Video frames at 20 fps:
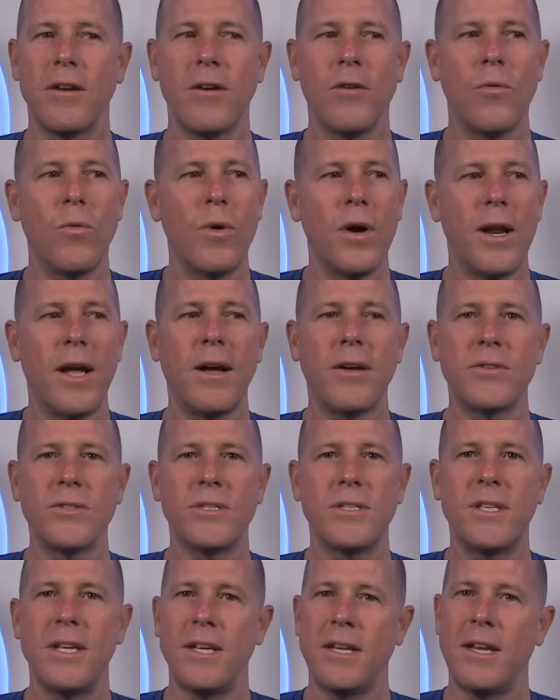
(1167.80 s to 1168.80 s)
What
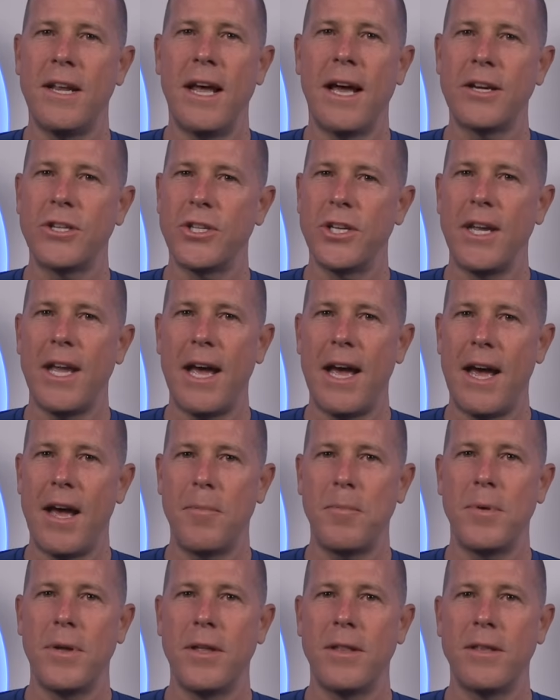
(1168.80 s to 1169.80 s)
else didn't actually
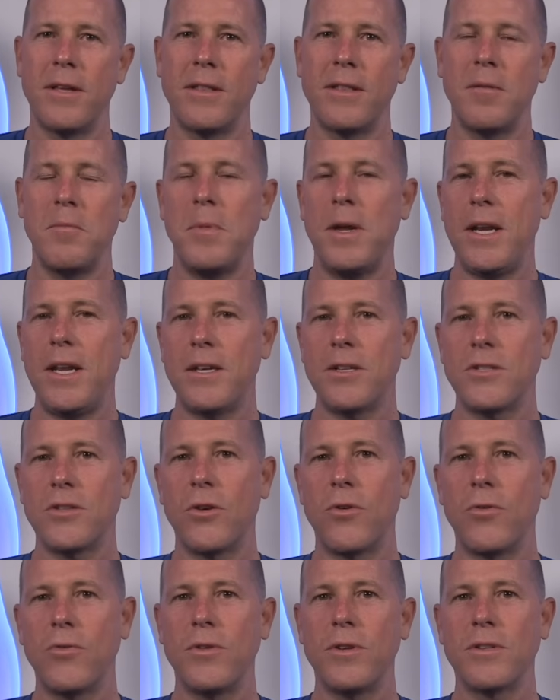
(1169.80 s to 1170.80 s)
happen that the media has
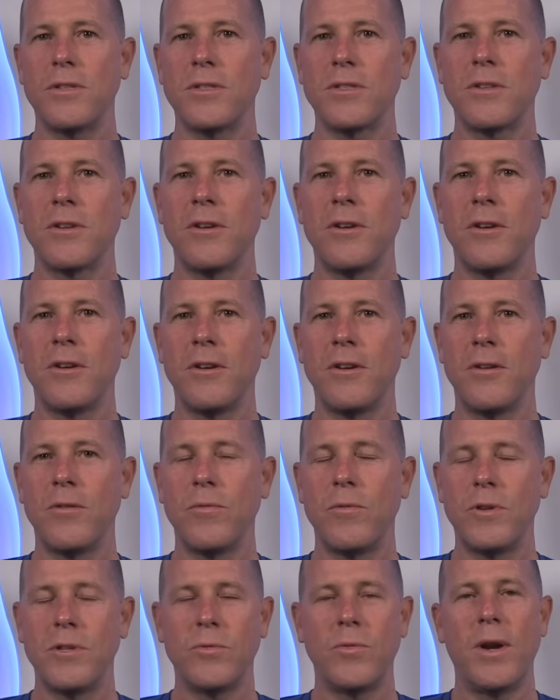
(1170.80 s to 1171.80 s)
told us
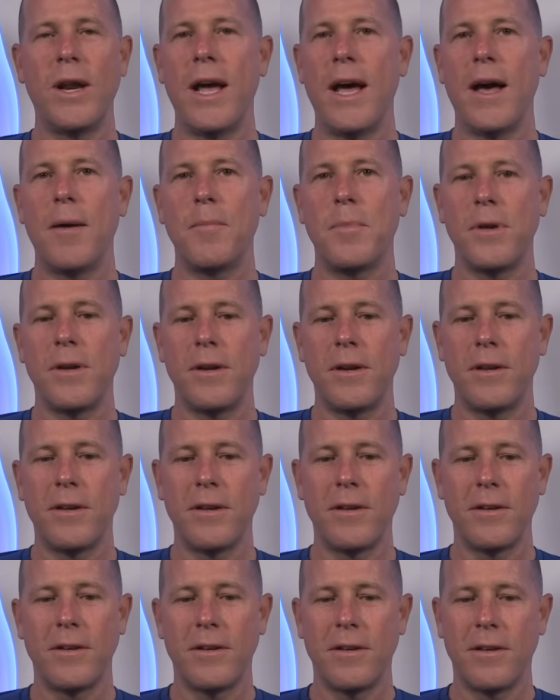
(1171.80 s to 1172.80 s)
was what happened.
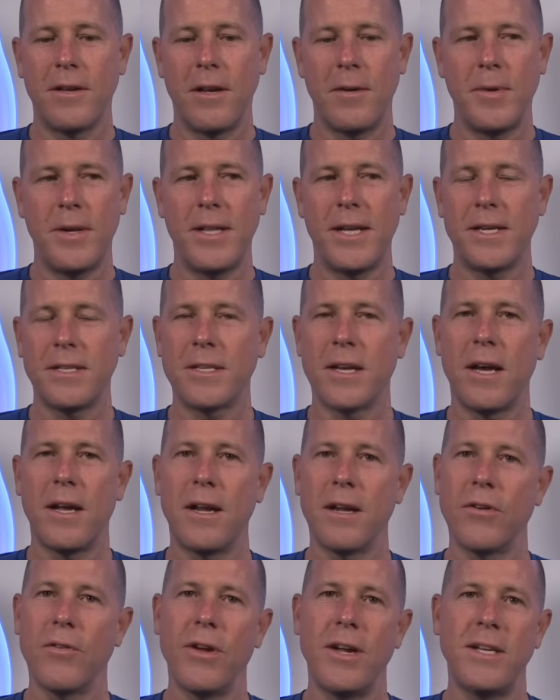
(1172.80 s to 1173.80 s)
I mean, that's
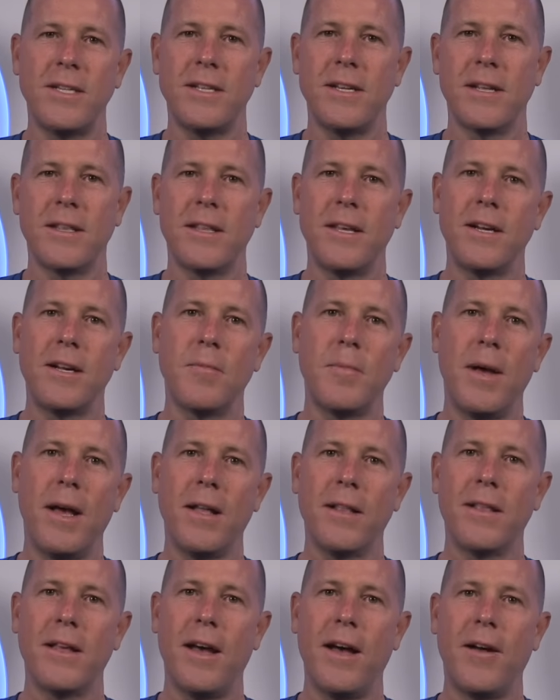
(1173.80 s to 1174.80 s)
kind of crazy to think
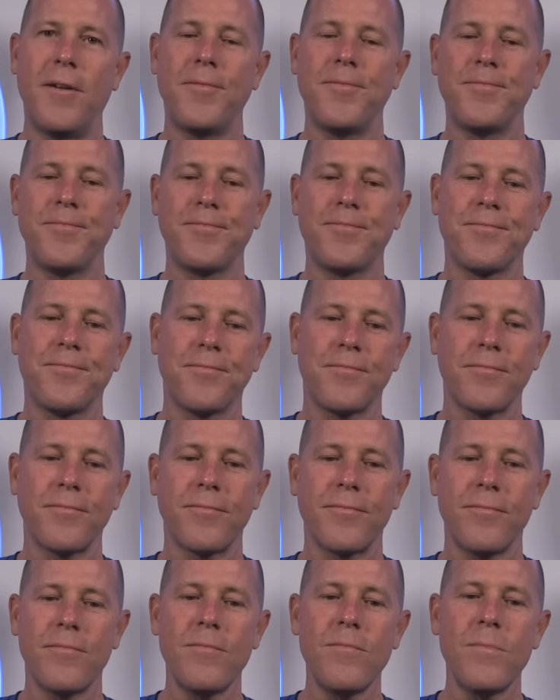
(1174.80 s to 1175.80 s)
about that.
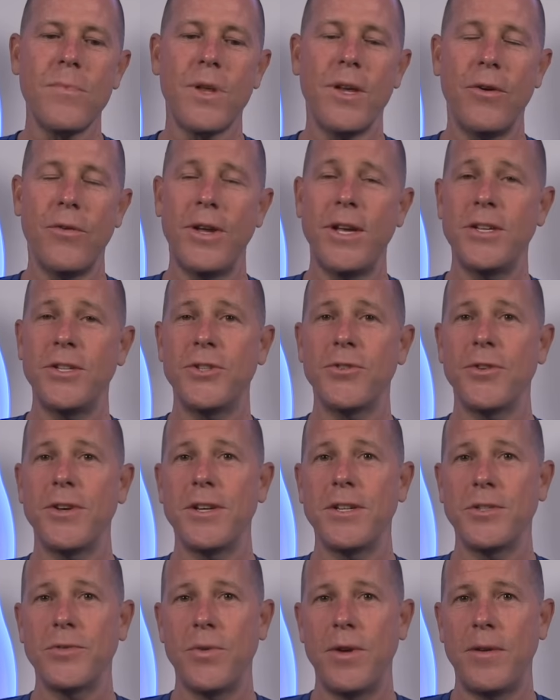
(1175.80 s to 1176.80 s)
You know,
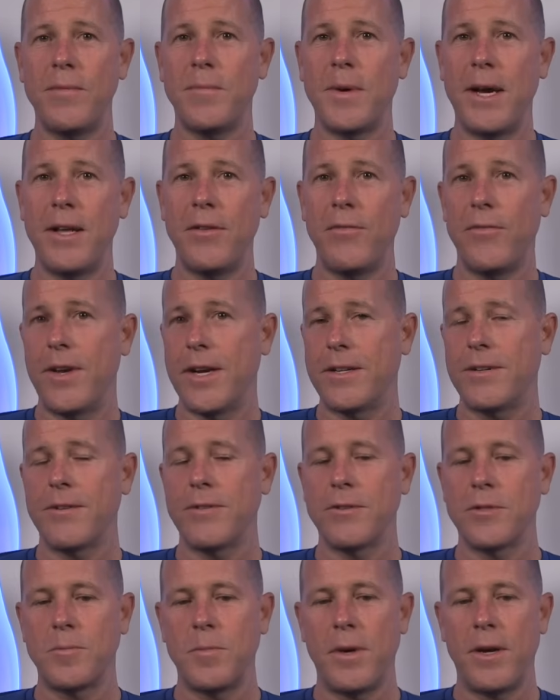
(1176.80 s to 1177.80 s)
history is written by the
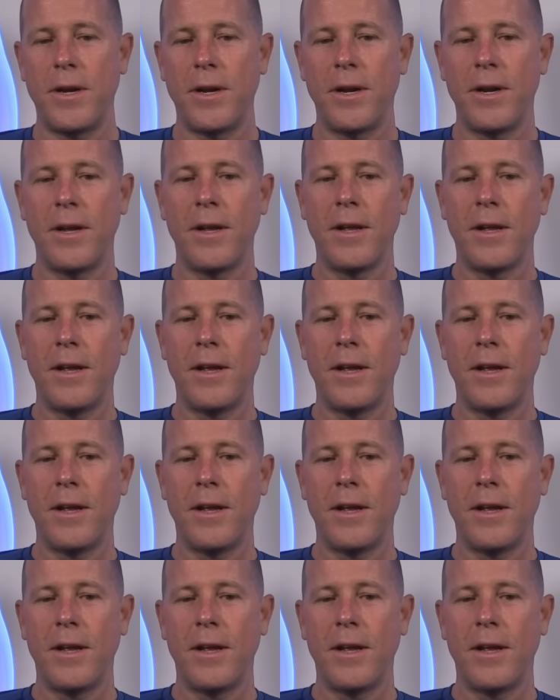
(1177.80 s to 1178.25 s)
victors, but